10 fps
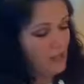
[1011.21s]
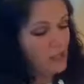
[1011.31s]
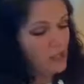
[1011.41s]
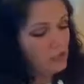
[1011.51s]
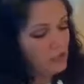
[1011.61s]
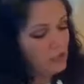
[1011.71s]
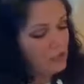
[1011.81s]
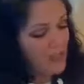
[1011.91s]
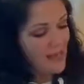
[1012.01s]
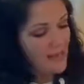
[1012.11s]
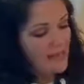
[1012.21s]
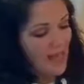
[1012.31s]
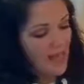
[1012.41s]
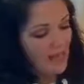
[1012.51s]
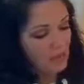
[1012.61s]
She looked at his
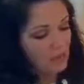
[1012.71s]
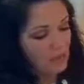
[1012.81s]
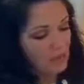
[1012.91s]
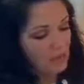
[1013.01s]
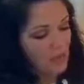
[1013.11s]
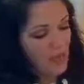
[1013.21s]
ankle